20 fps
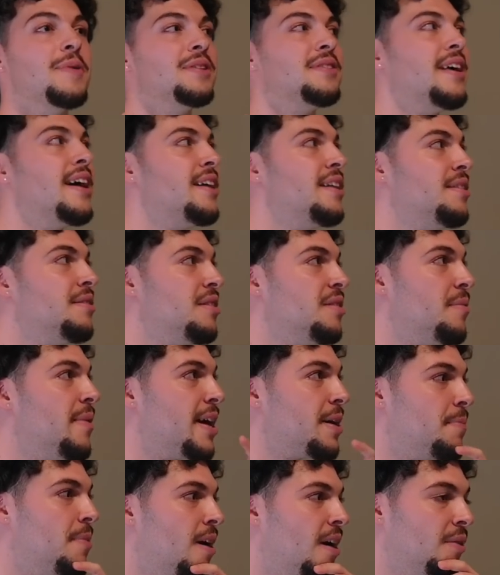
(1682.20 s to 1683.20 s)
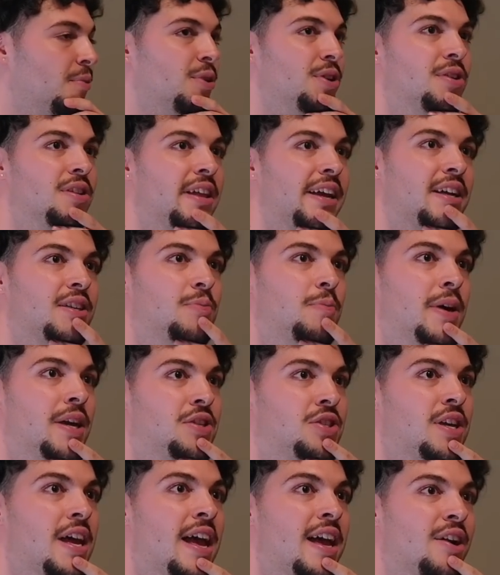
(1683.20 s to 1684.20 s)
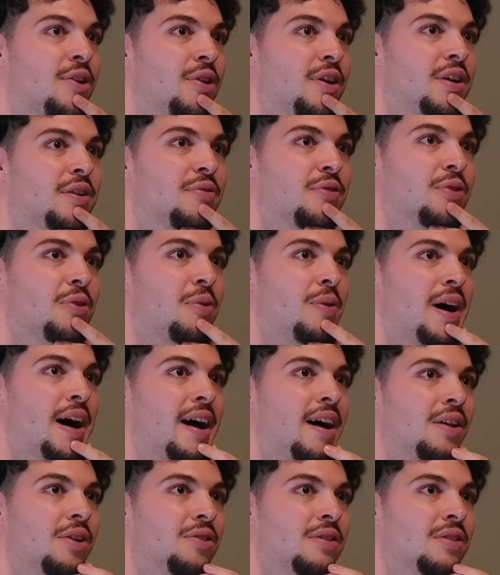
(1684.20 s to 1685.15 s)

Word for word: about that in the mic pod where you like you pitched angry for a while,